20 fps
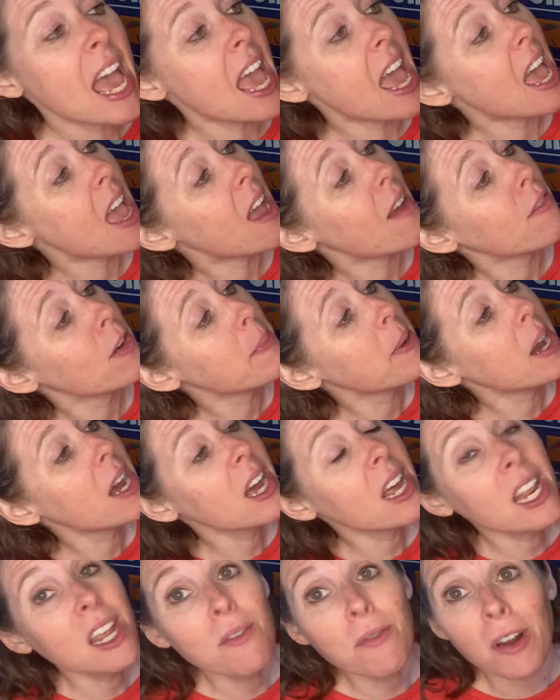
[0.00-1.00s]

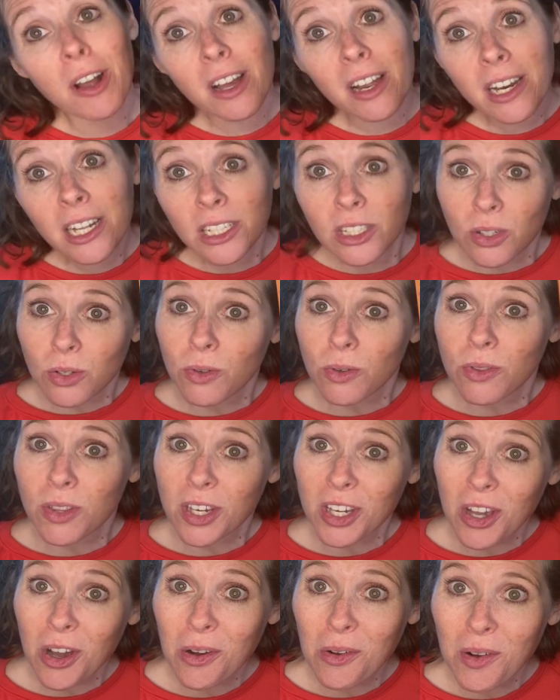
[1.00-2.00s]
Everybody run into
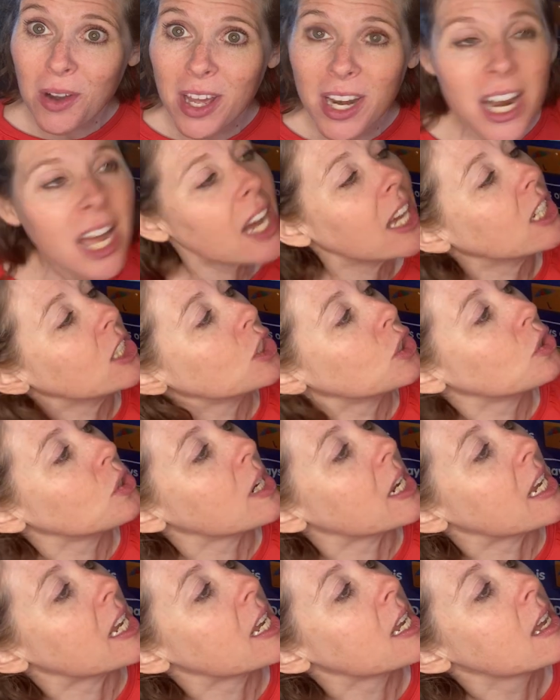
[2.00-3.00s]
the coconut
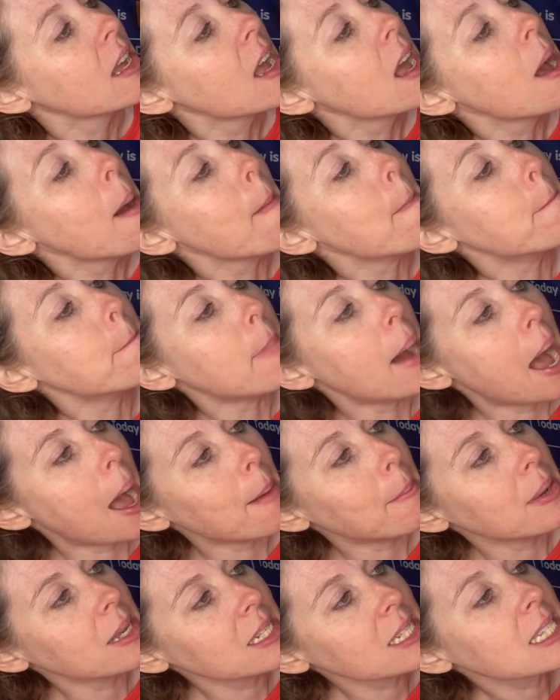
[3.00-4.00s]
tree.
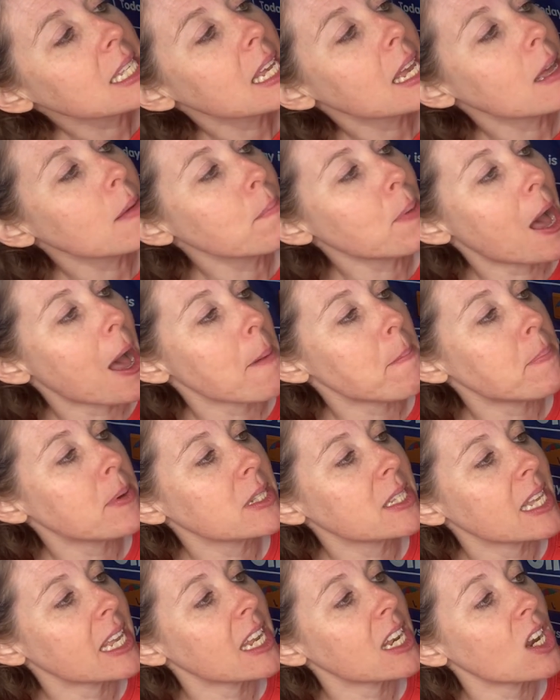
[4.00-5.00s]
Mamas and
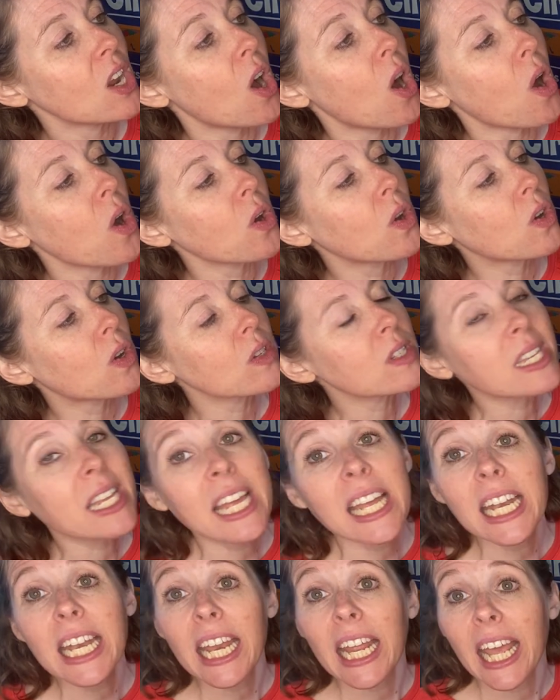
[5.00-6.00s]
papas and uncles
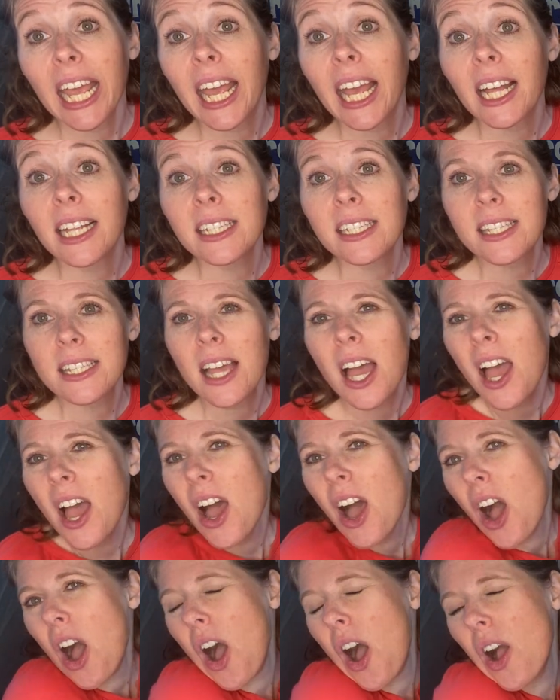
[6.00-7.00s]
and aunts
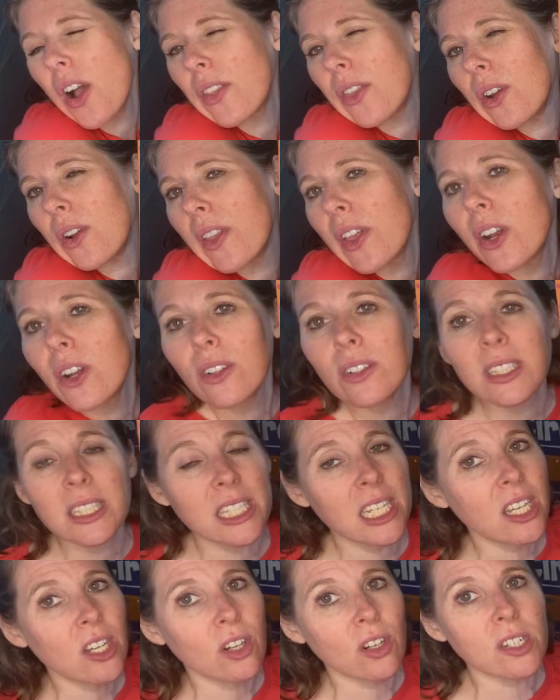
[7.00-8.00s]
hug their little
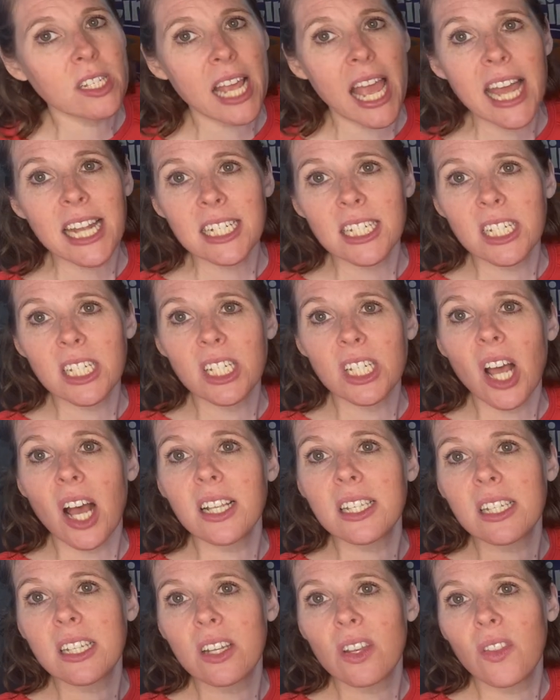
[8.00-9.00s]
dears and
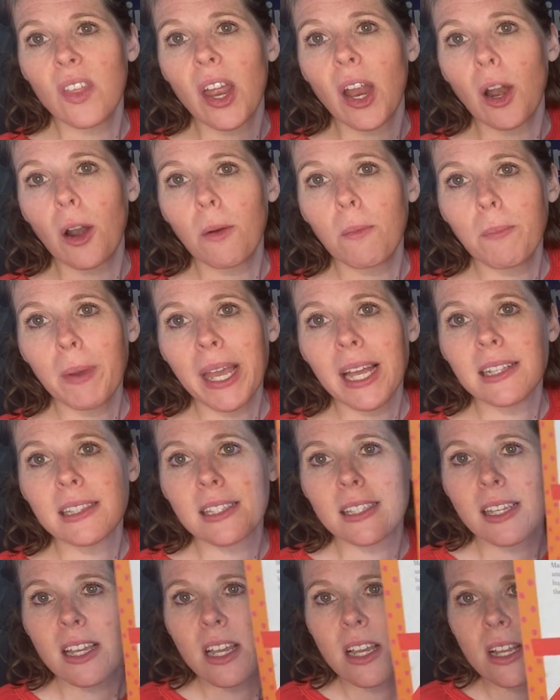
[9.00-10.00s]
dust their
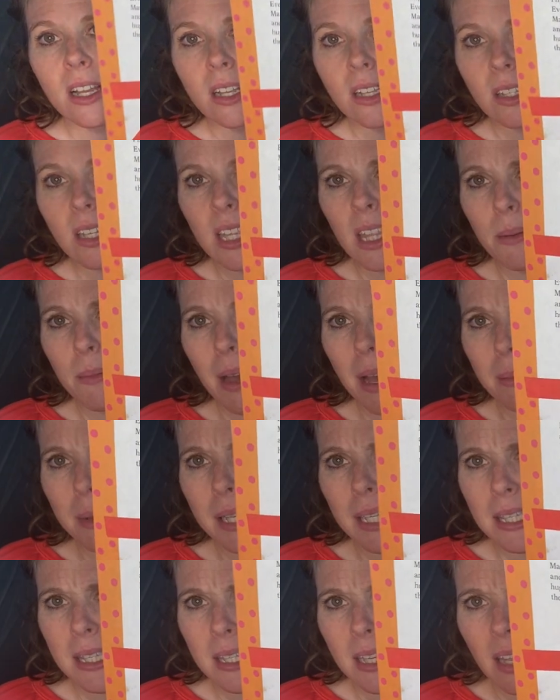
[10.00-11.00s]
pants. See the
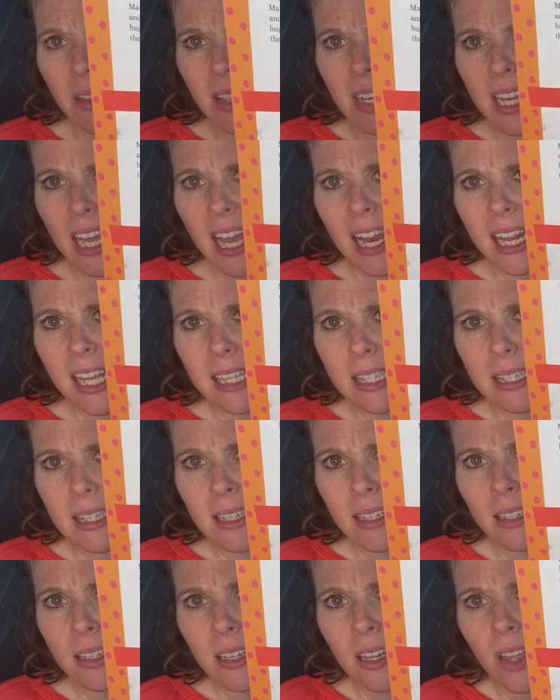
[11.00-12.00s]
mamas and the
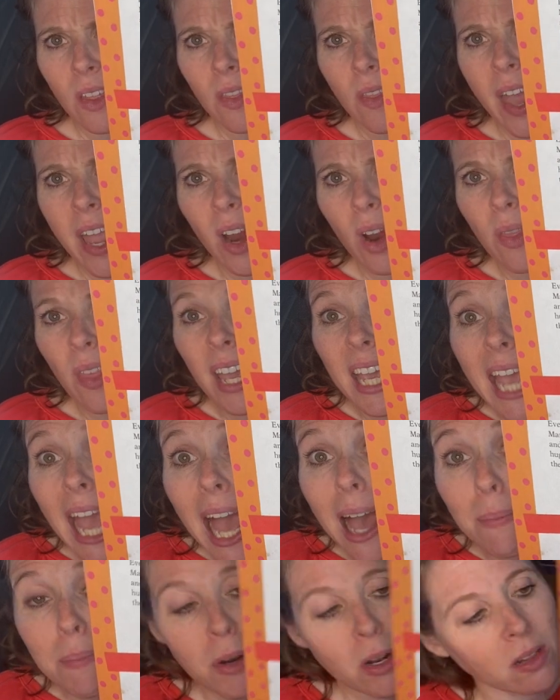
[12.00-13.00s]
daddies? They are the
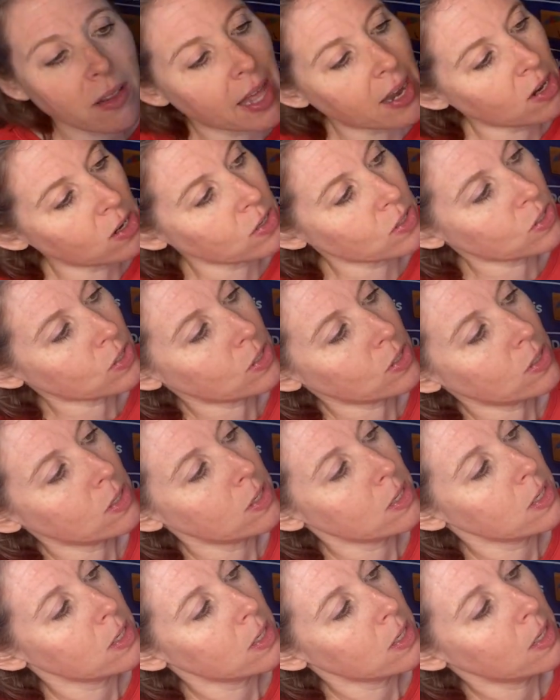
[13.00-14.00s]
capital letters.
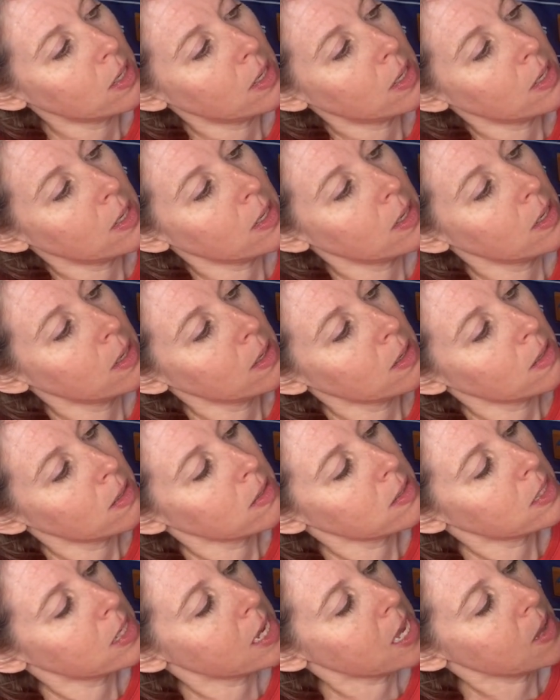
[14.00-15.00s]

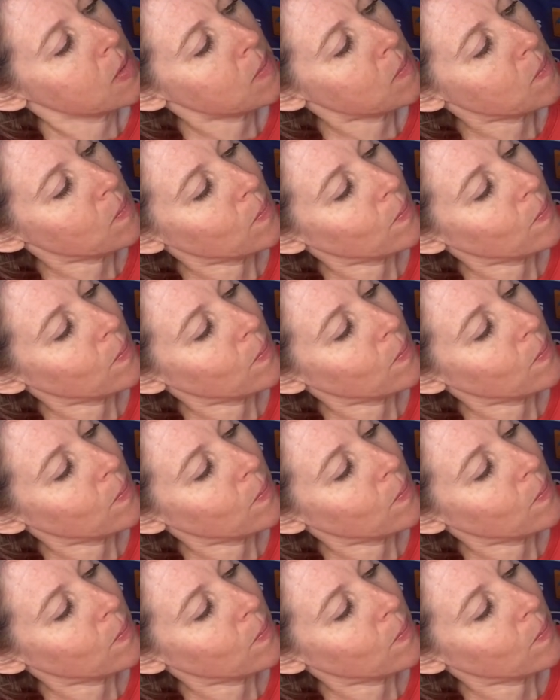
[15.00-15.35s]
See?